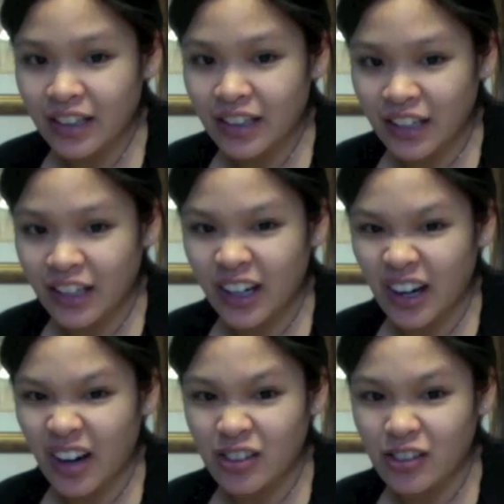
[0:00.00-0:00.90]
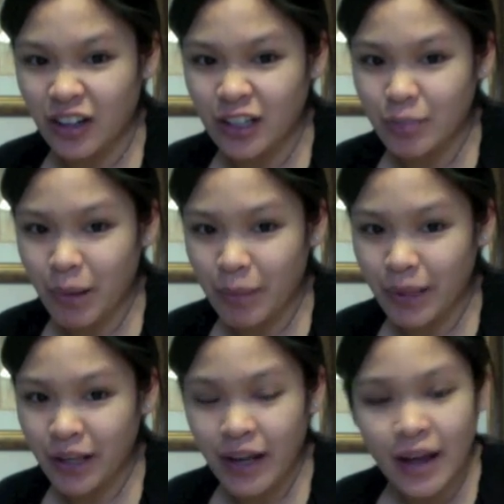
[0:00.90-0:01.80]
Can you hear how strong it's
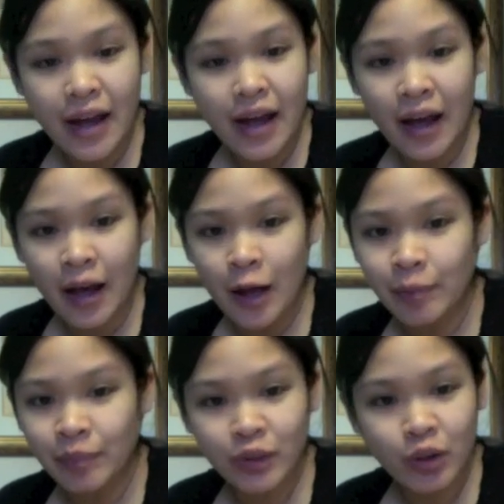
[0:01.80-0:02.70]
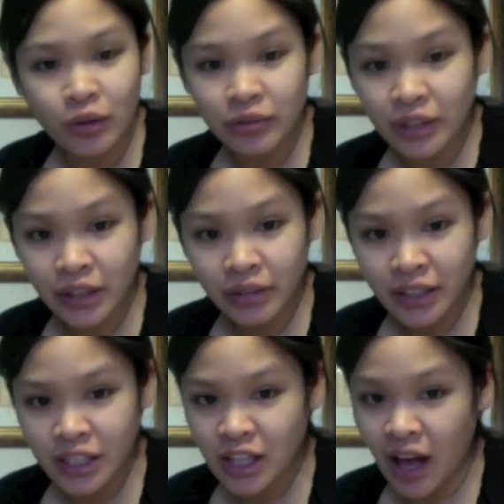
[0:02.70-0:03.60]
pumping? Or really,
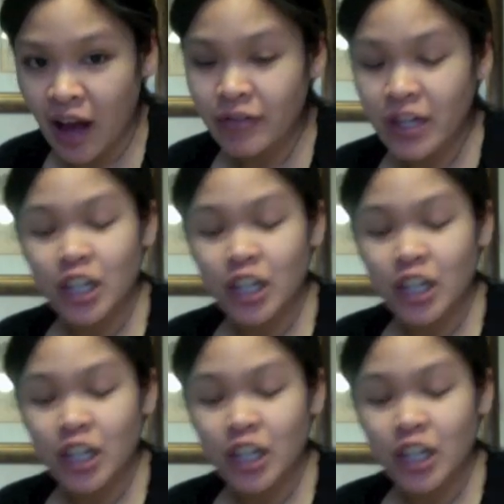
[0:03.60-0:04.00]
really soft.